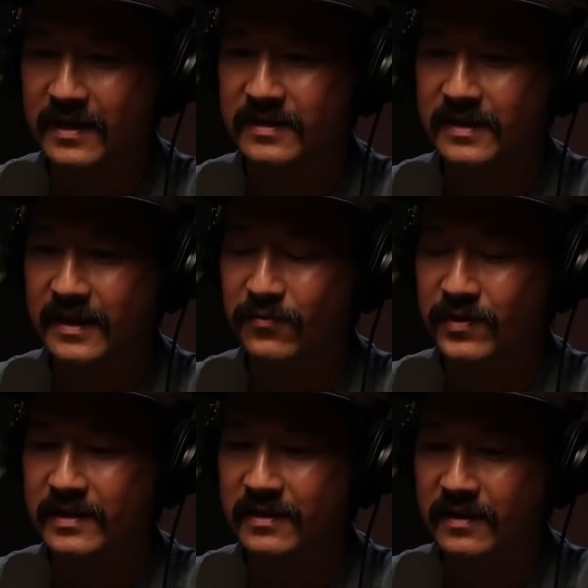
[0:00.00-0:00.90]
kind of like
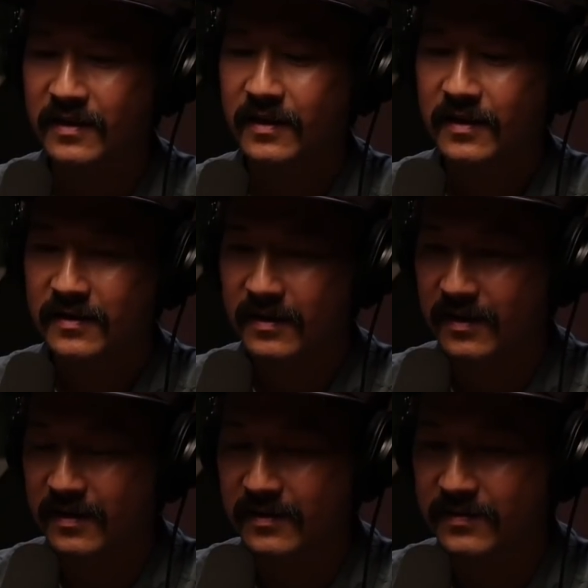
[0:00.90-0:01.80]
running.
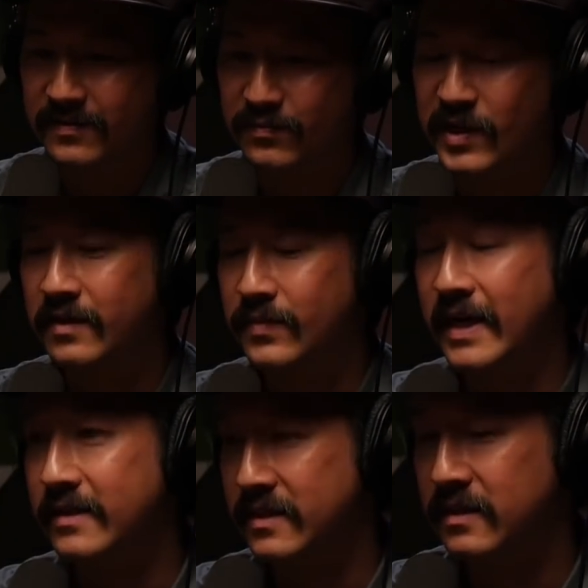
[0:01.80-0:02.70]
Uh, we call him
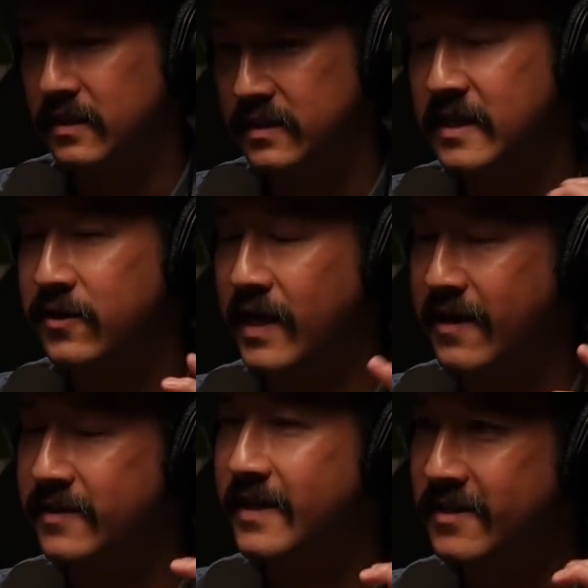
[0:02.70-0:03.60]
the sneaker
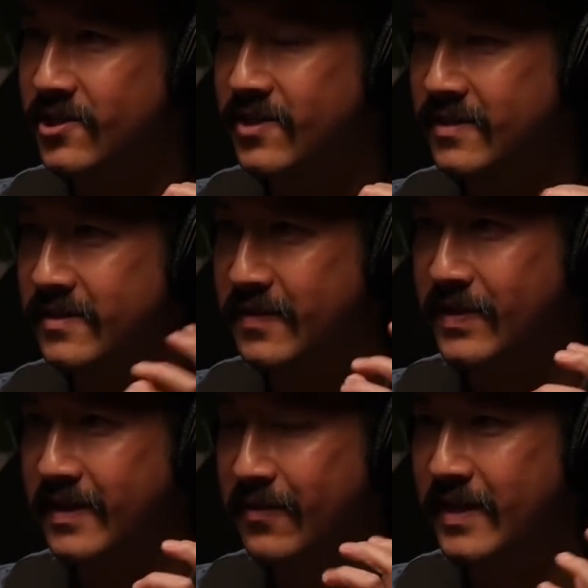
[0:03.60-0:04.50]
care technicians is
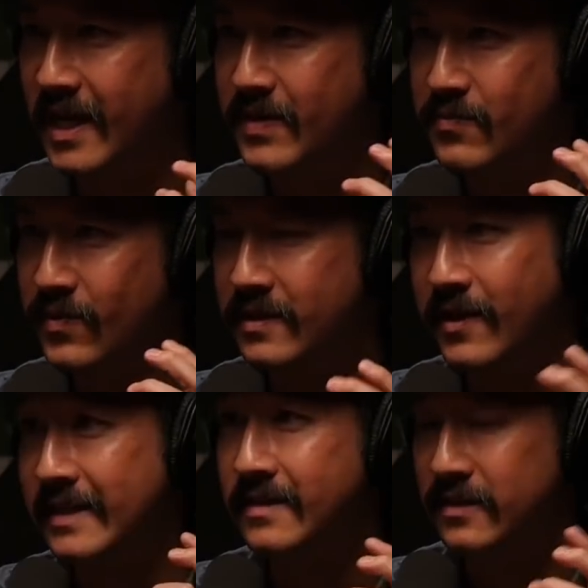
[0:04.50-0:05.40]
something that we came up with, or
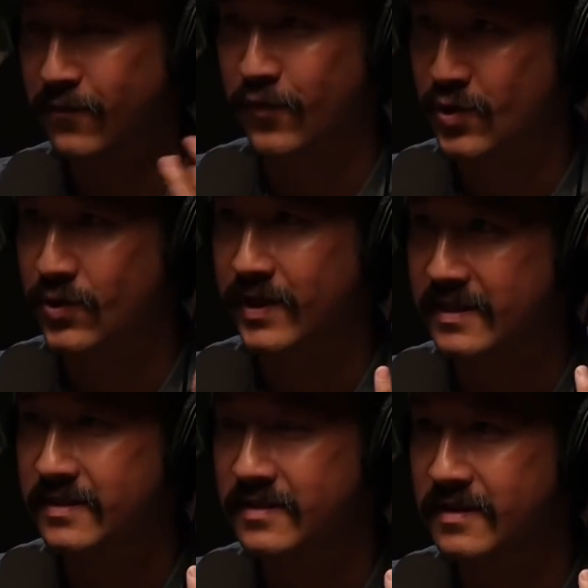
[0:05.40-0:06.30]
S, for short
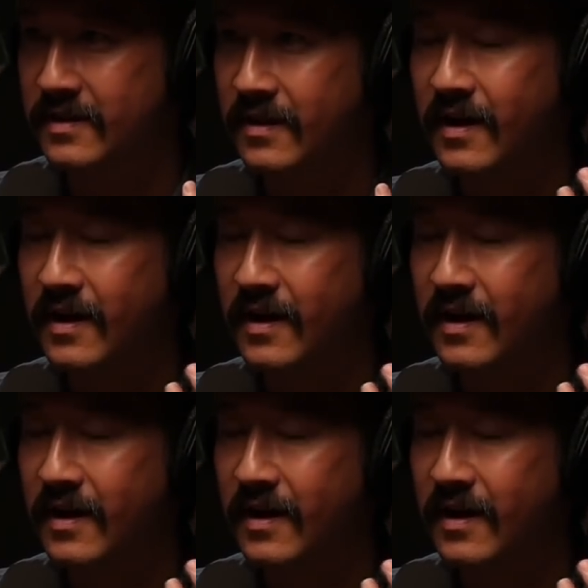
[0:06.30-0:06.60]
S C T.